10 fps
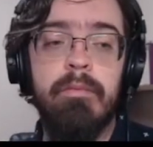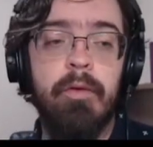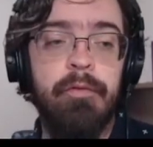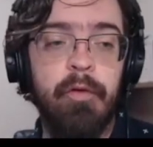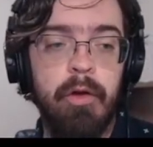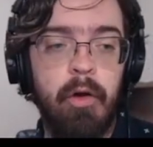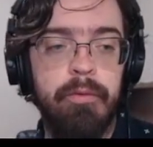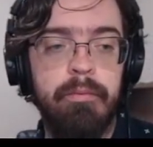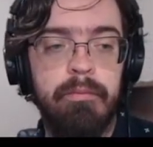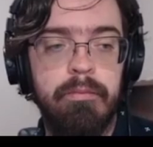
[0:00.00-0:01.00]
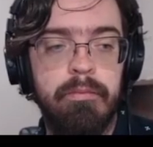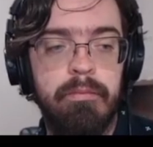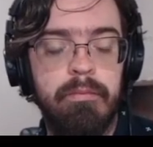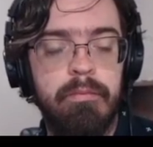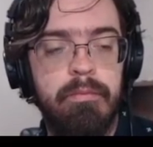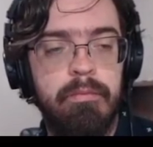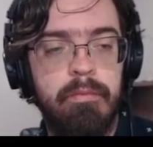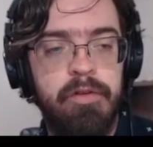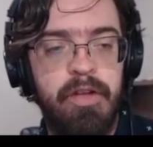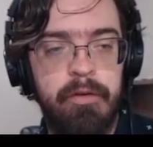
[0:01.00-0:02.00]
full-on
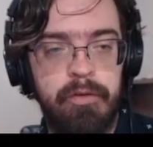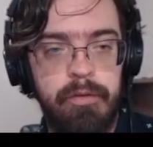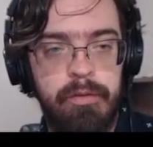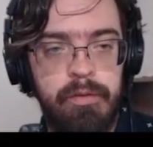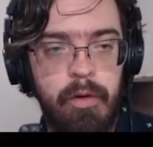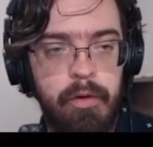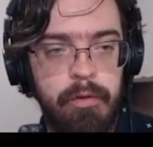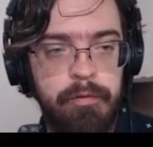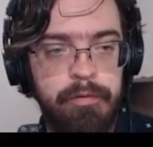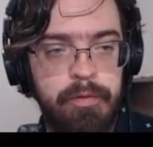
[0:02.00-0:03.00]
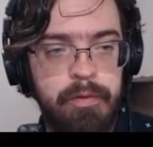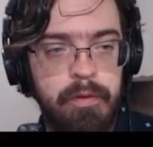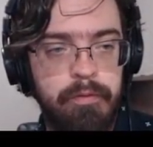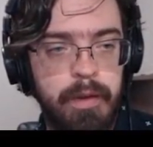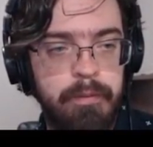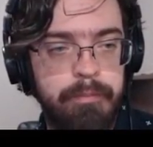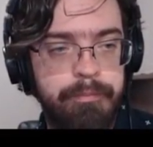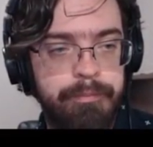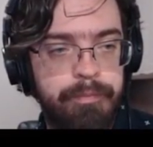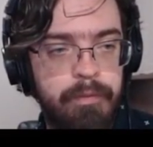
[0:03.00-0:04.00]
sections of the run,
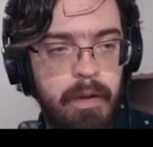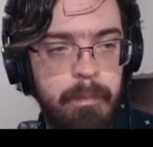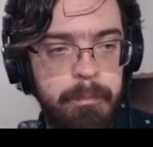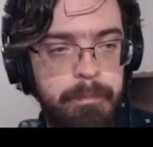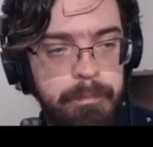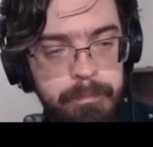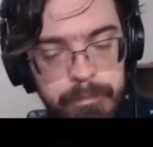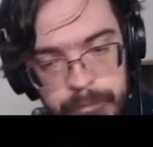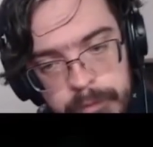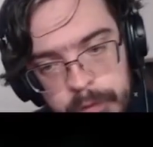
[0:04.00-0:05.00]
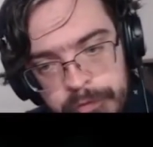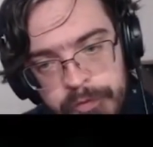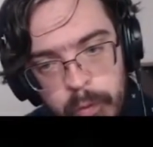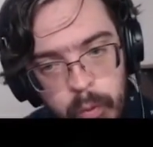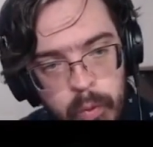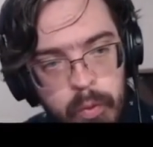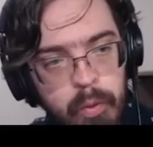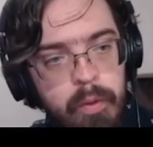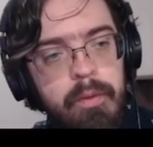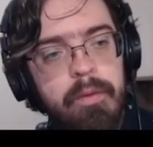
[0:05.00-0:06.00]

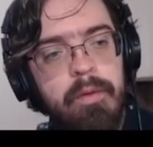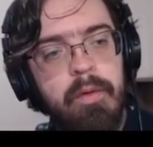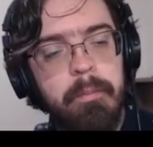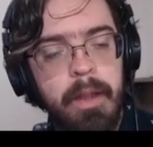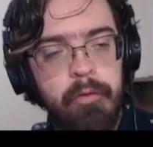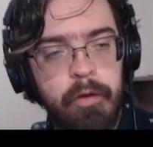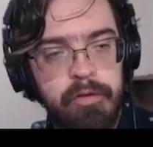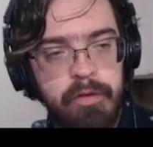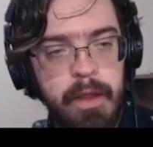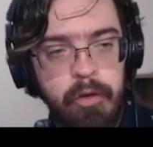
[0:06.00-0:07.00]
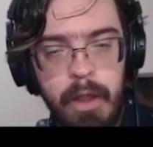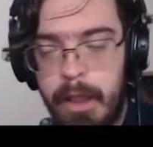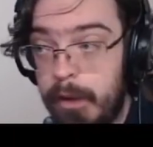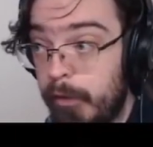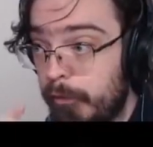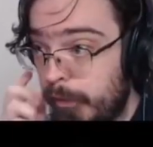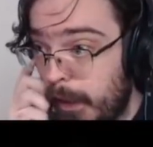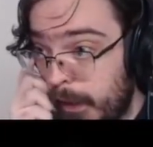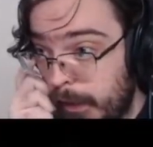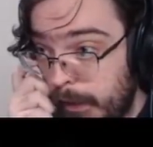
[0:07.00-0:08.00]
for the main reason that you have
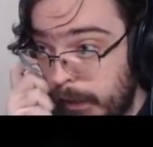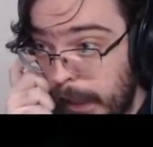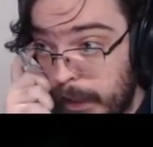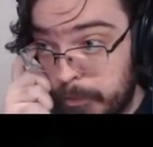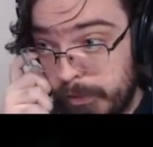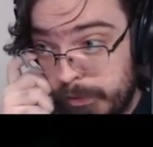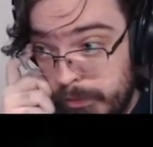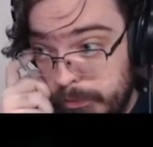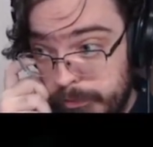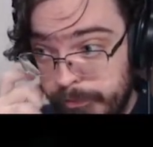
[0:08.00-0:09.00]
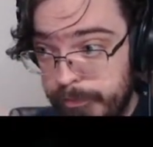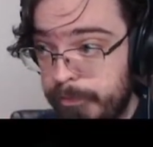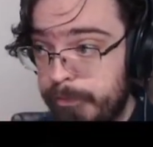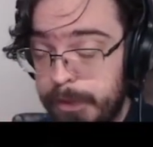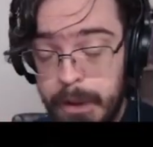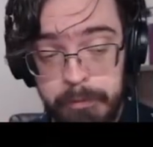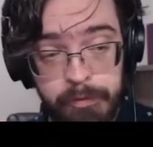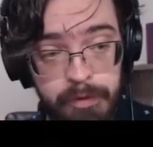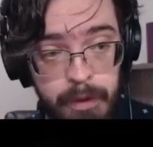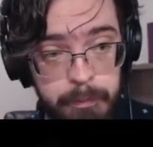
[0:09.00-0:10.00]
apps, preemptive
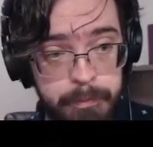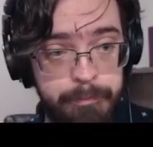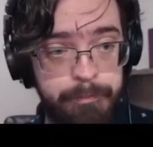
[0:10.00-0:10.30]
setup.